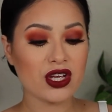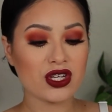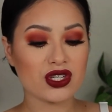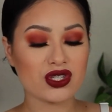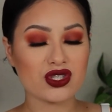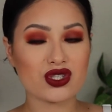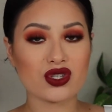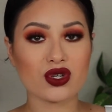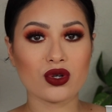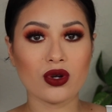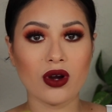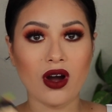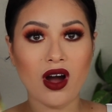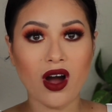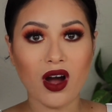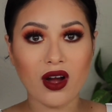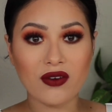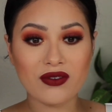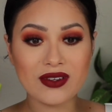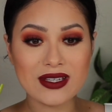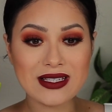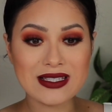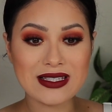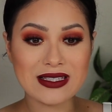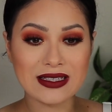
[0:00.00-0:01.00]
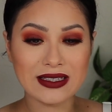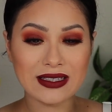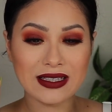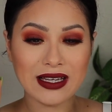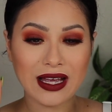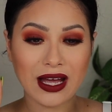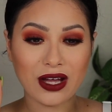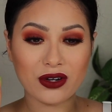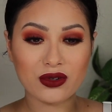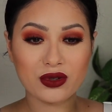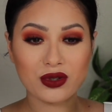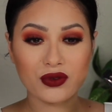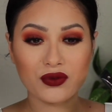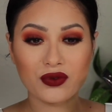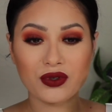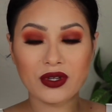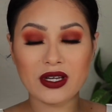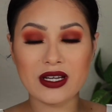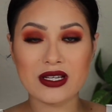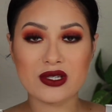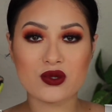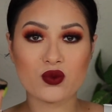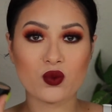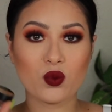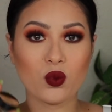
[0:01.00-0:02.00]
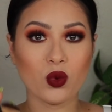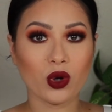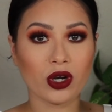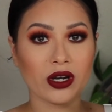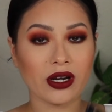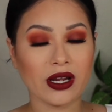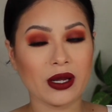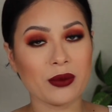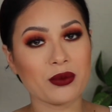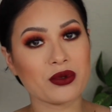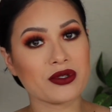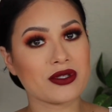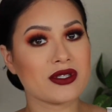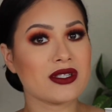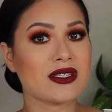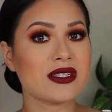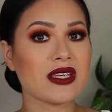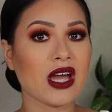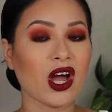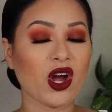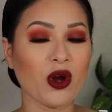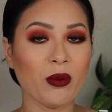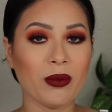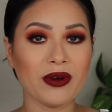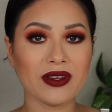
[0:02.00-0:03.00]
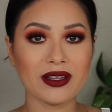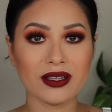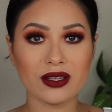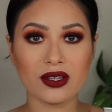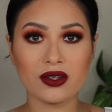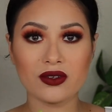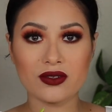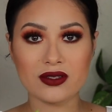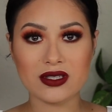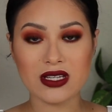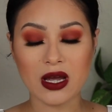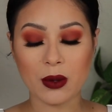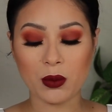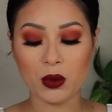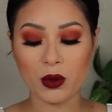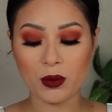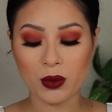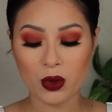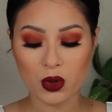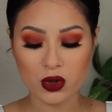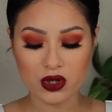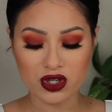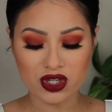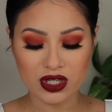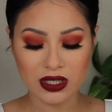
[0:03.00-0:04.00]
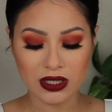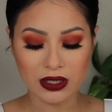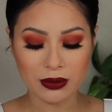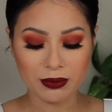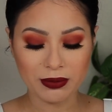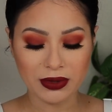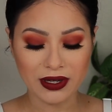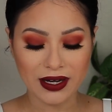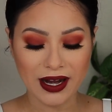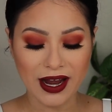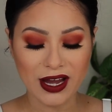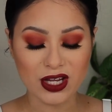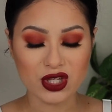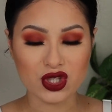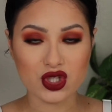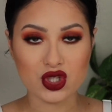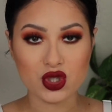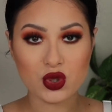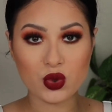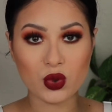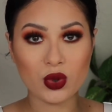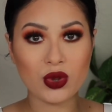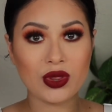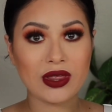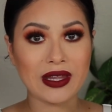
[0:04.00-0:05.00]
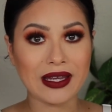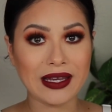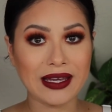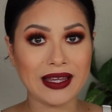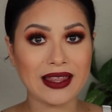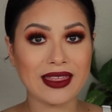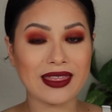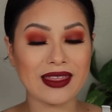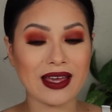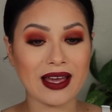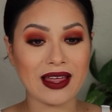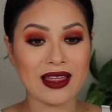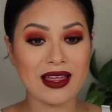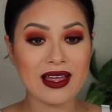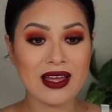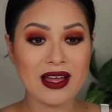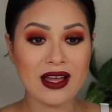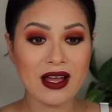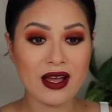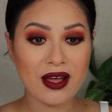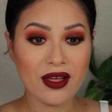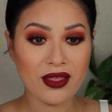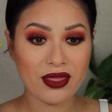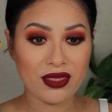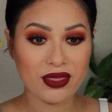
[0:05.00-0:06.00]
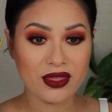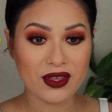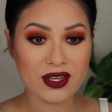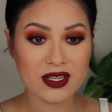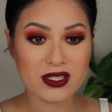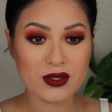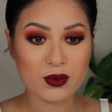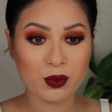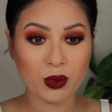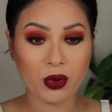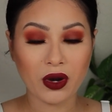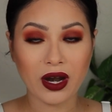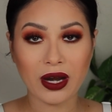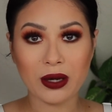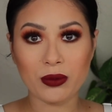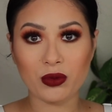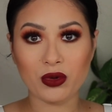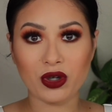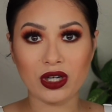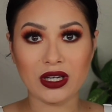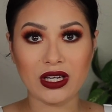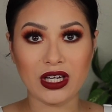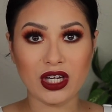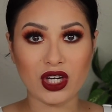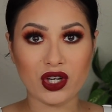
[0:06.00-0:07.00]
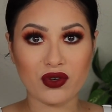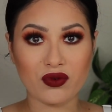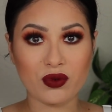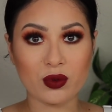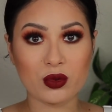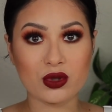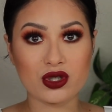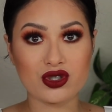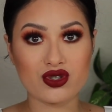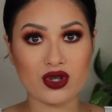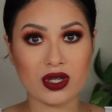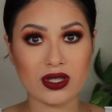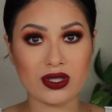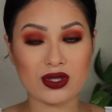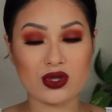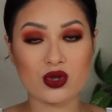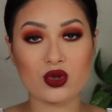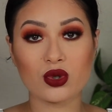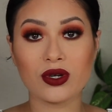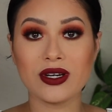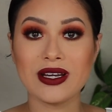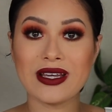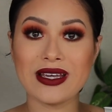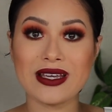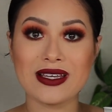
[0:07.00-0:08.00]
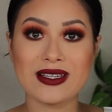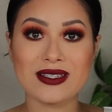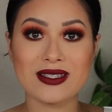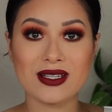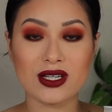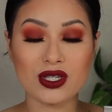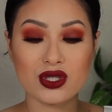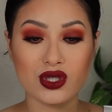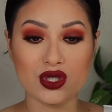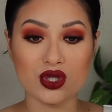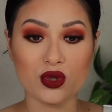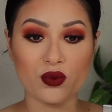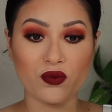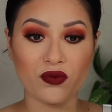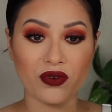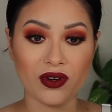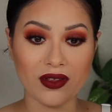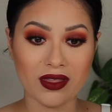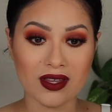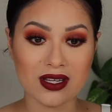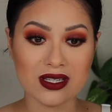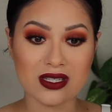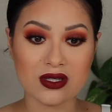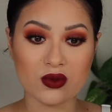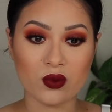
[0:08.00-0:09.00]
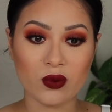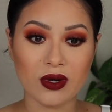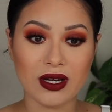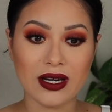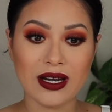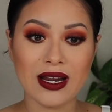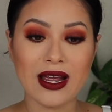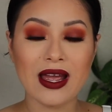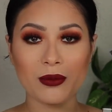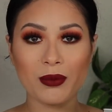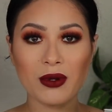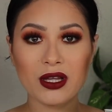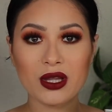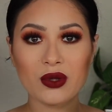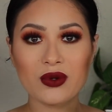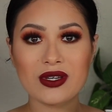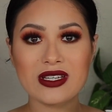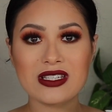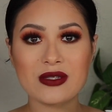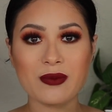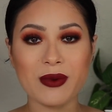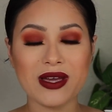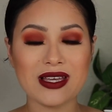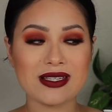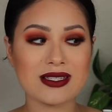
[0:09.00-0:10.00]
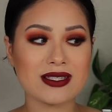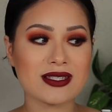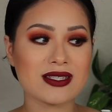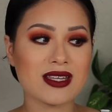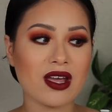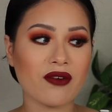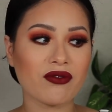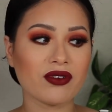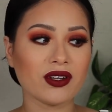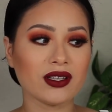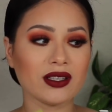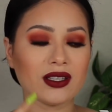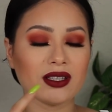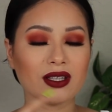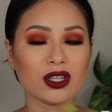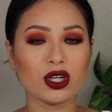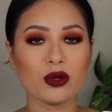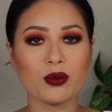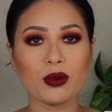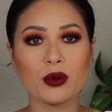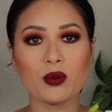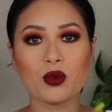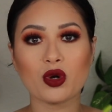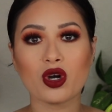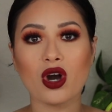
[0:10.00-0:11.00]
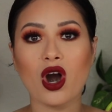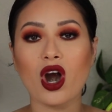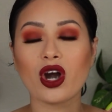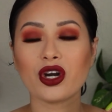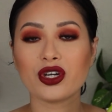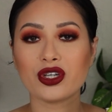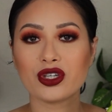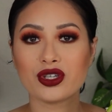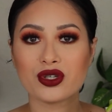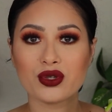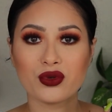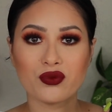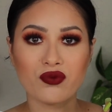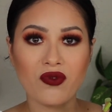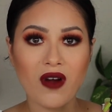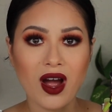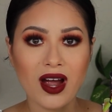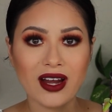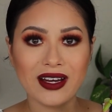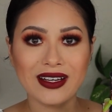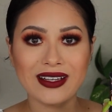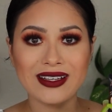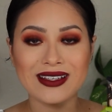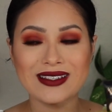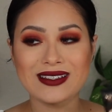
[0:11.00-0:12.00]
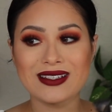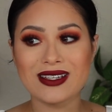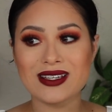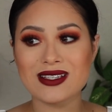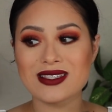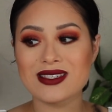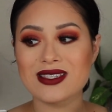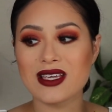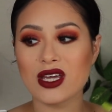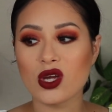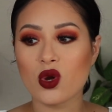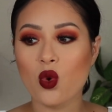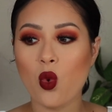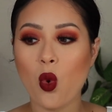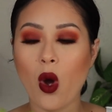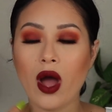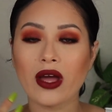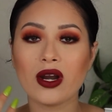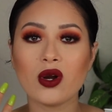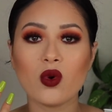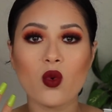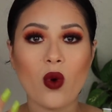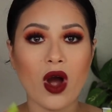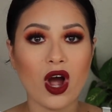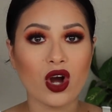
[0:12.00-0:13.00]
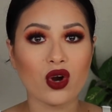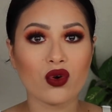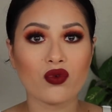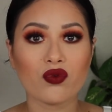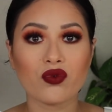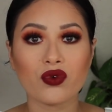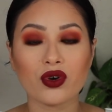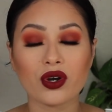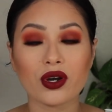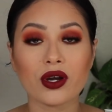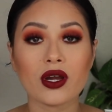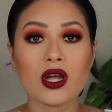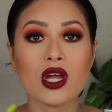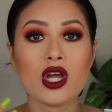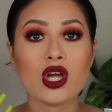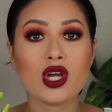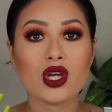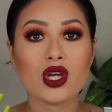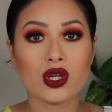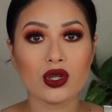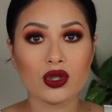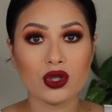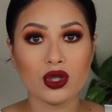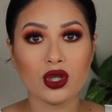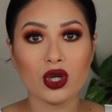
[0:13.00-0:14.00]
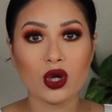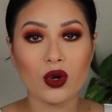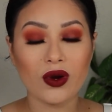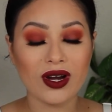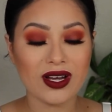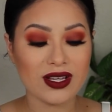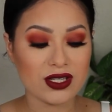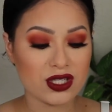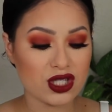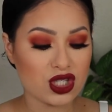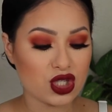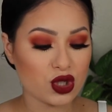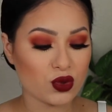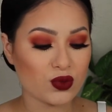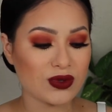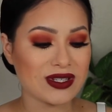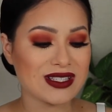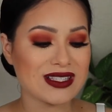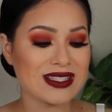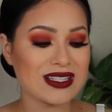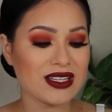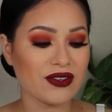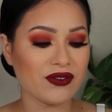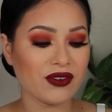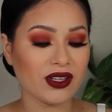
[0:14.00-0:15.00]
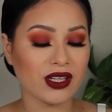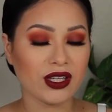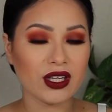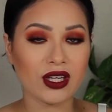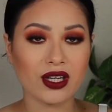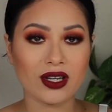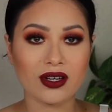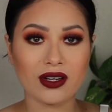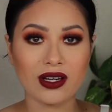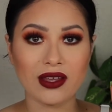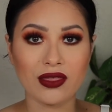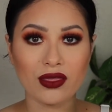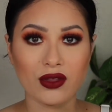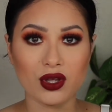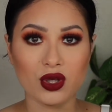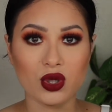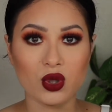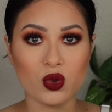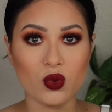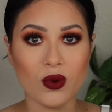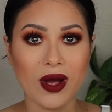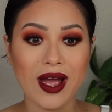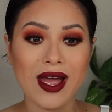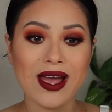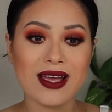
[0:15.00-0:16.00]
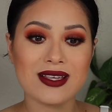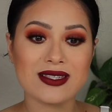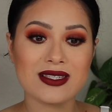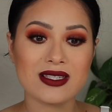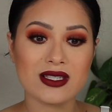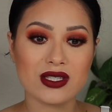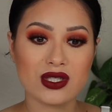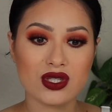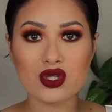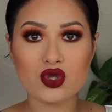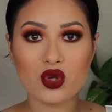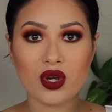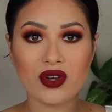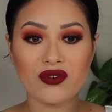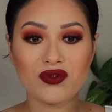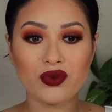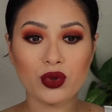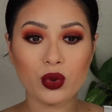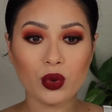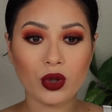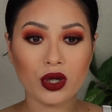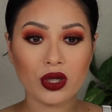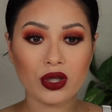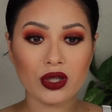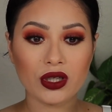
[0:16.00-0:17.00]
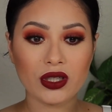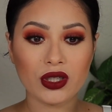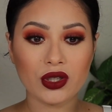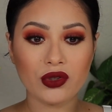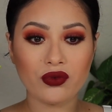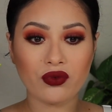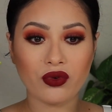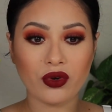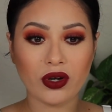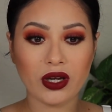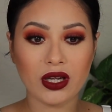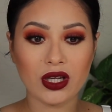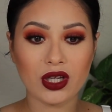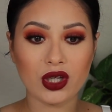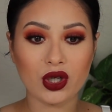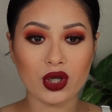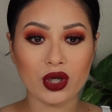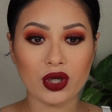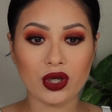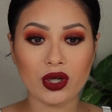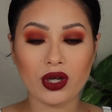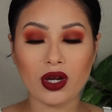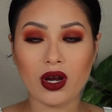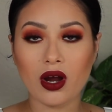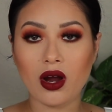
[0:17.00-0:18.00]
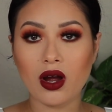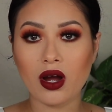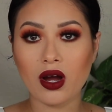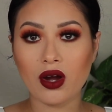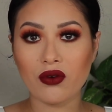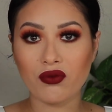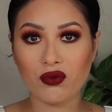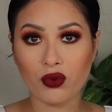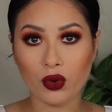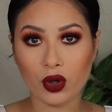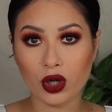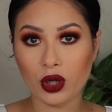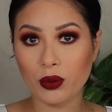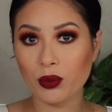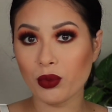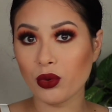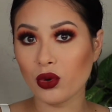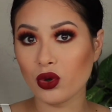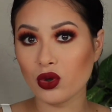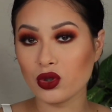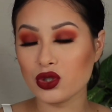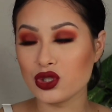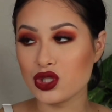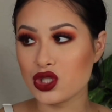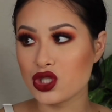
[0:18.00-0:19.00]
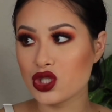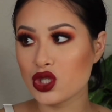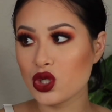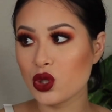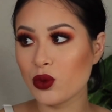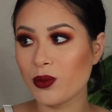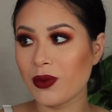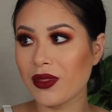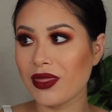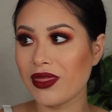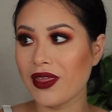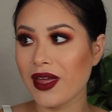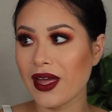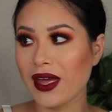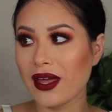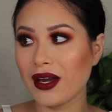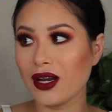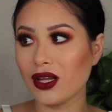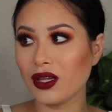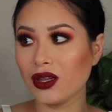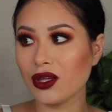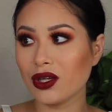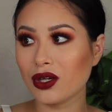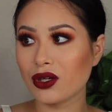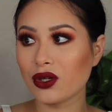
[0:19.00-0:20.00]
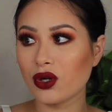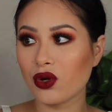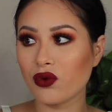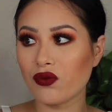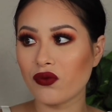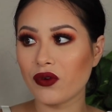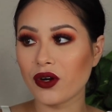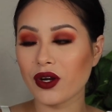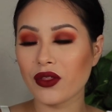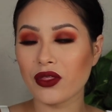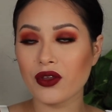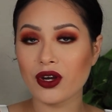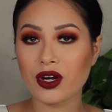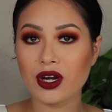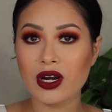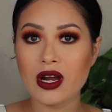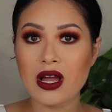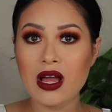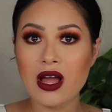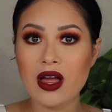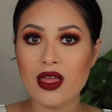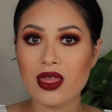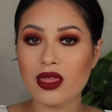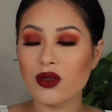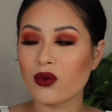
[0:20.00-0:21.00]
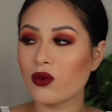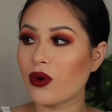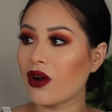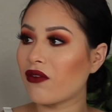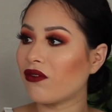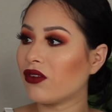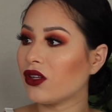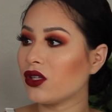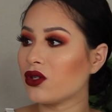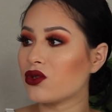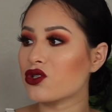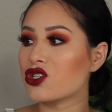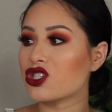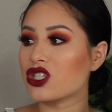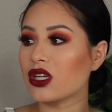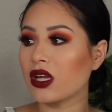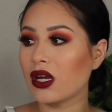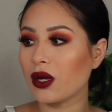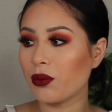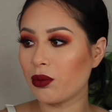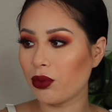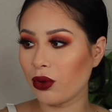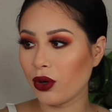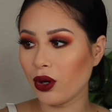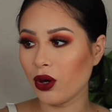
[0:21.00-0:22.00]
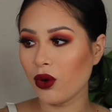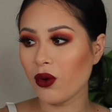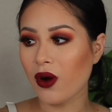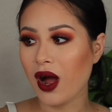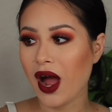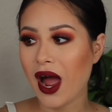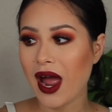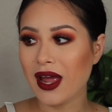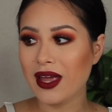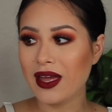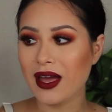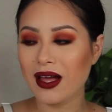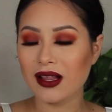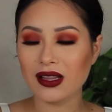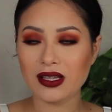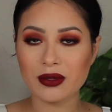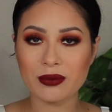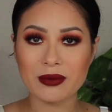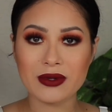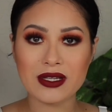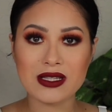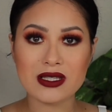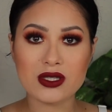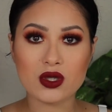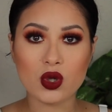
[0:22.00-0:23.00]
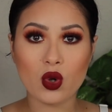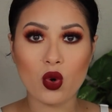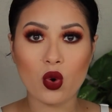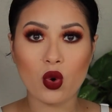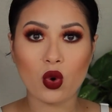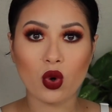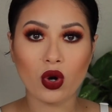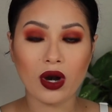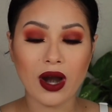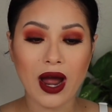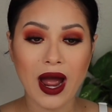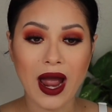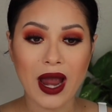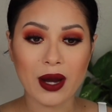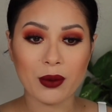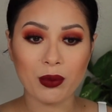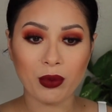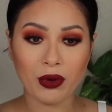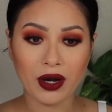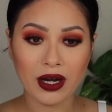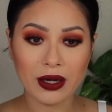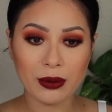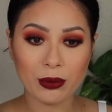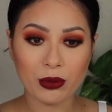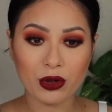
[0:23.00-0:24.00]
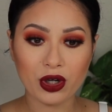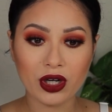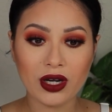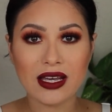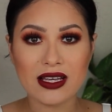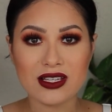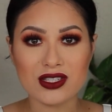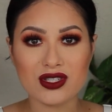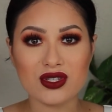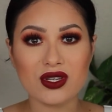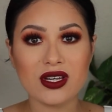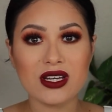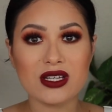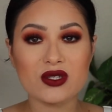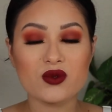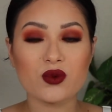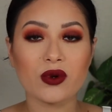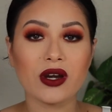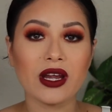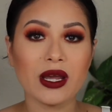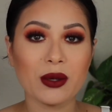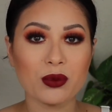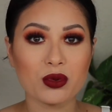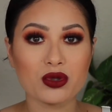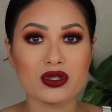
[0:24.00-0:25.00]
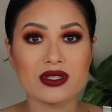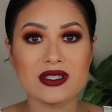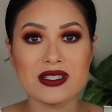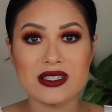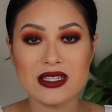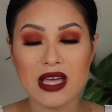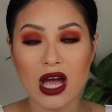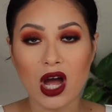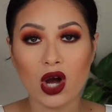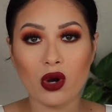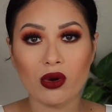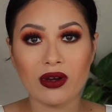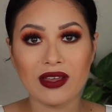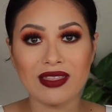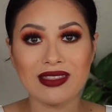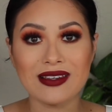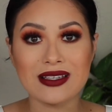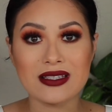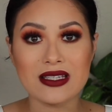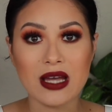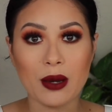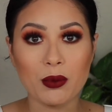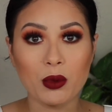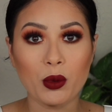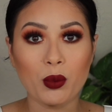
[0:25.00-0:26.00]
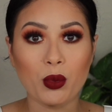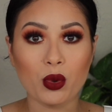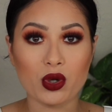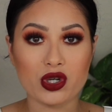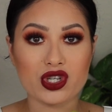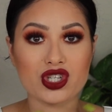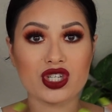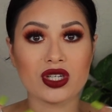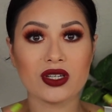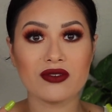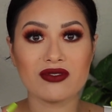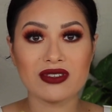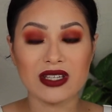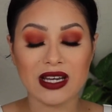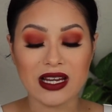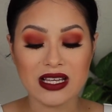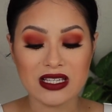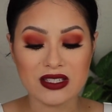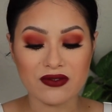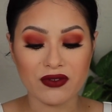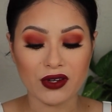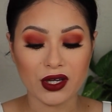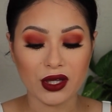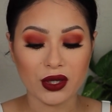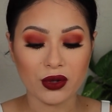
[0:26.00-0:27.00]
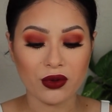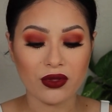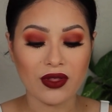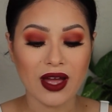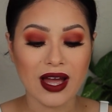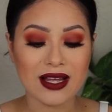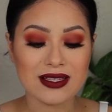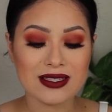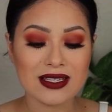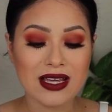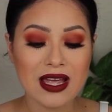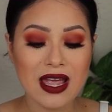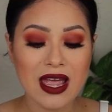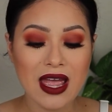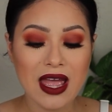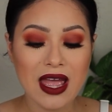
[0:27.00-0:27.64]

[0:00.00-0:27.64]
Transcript: So obviously, I don't know if you guys were able to tell by the little demo portion, but I do think that this primer here from the drugstore is a dupe for this one. The Plouis base is definitely a little bit more harder to find. It does take quite a while for us to receive it here in the US. So if you are looking for a good affordable dupe, then look no further. The Revolution Pro Eye Element Core Eye Primer. As you guys were able to tell in the demo portion of today's video, that